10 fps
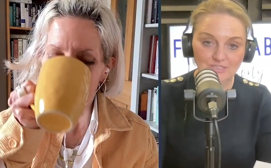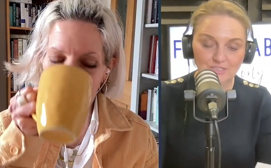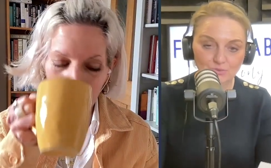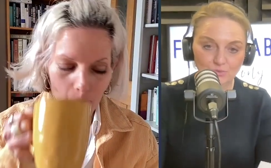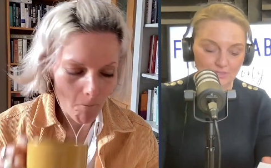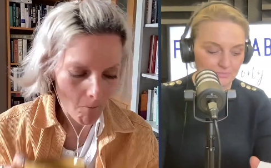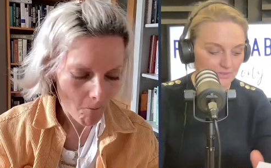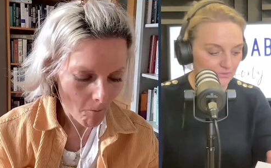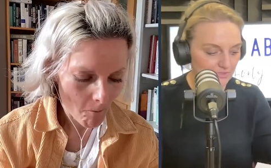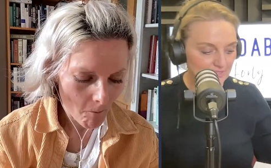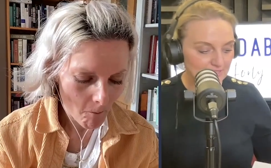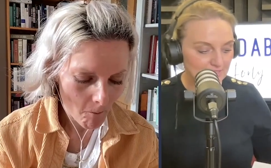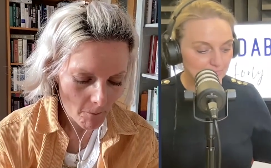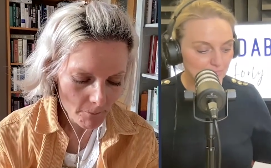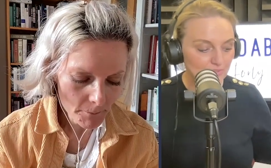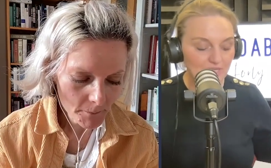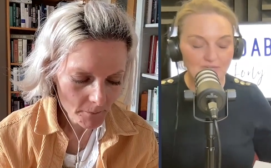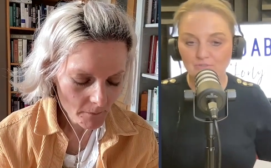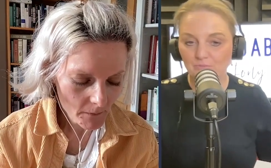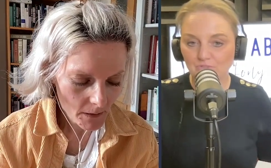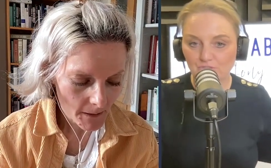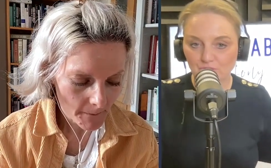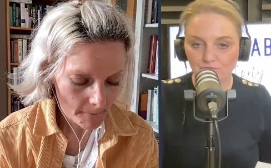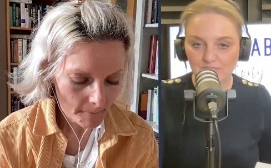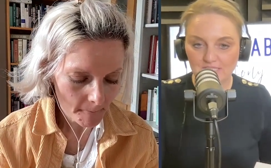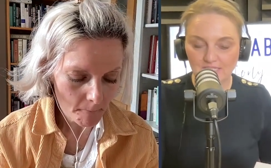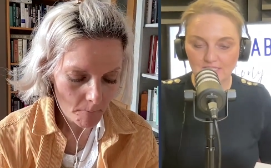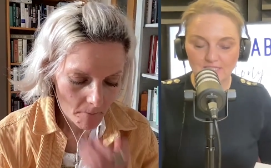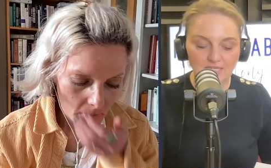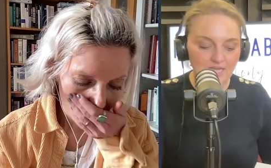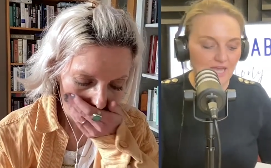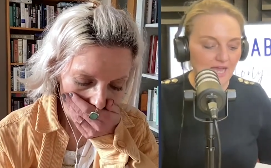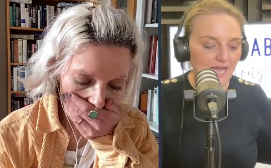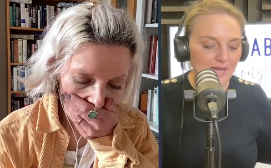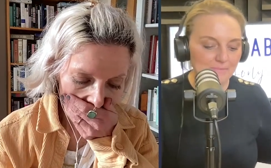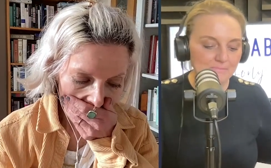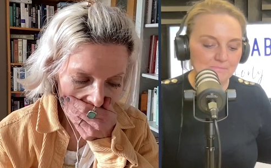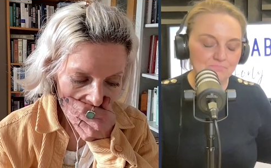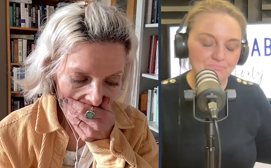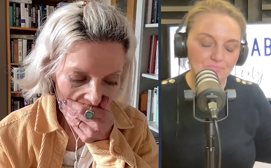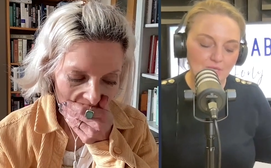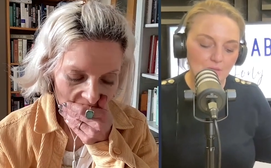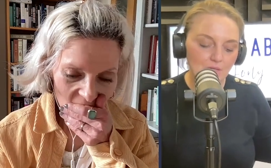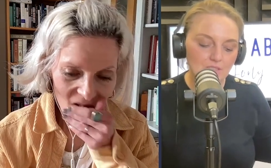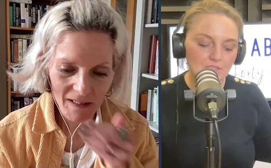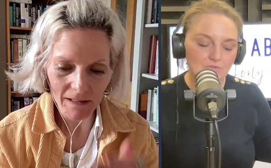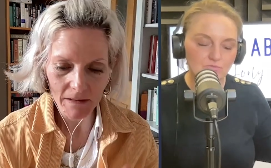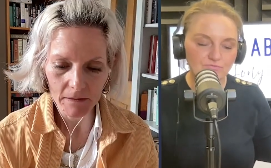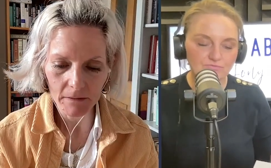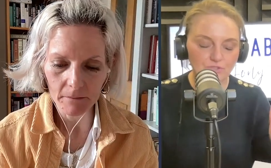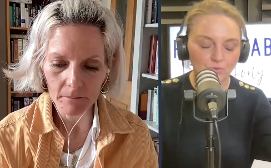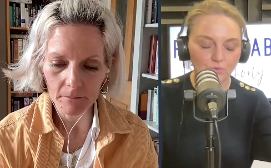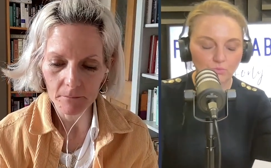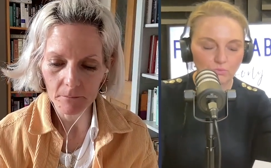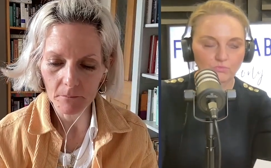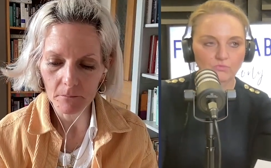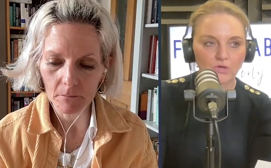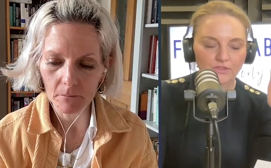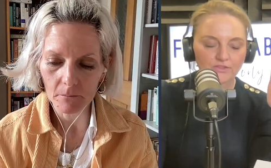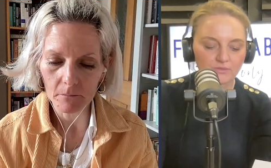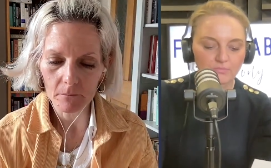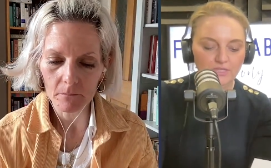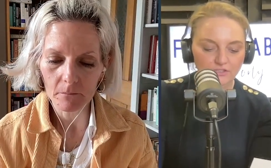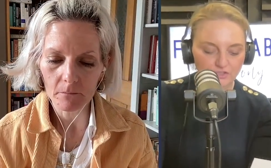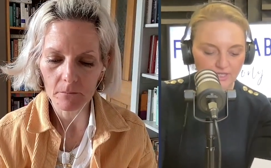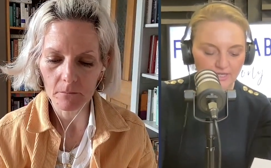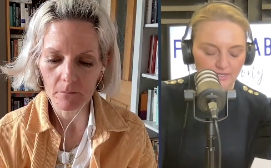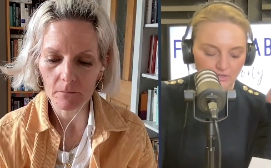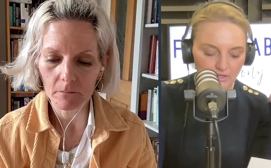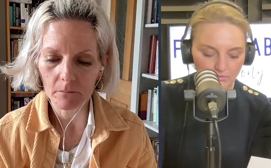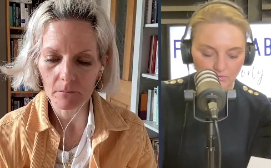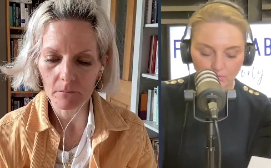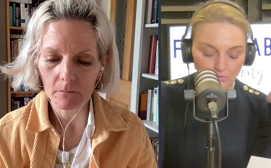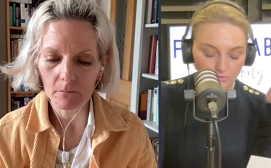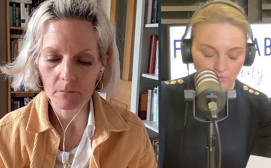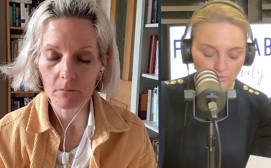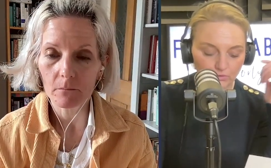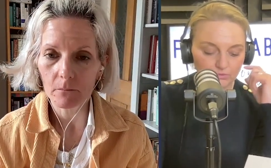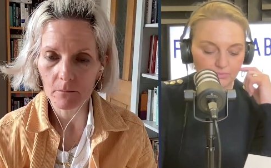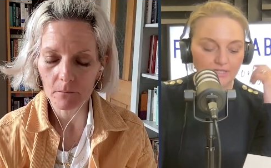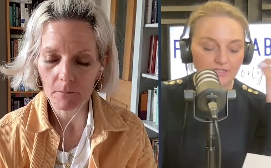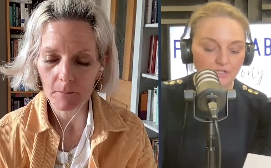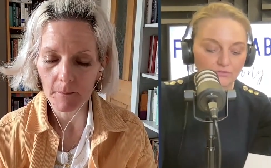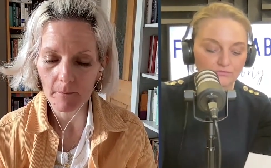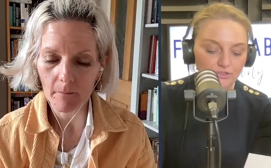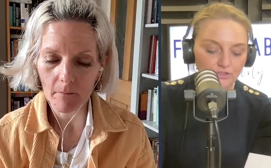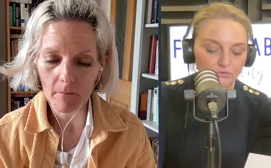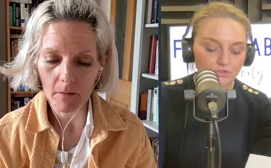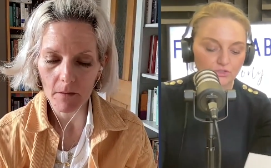Speaker 1: to talk about your book, Everyone's a Critic. Um, so rather than me share or, or, or I'd love you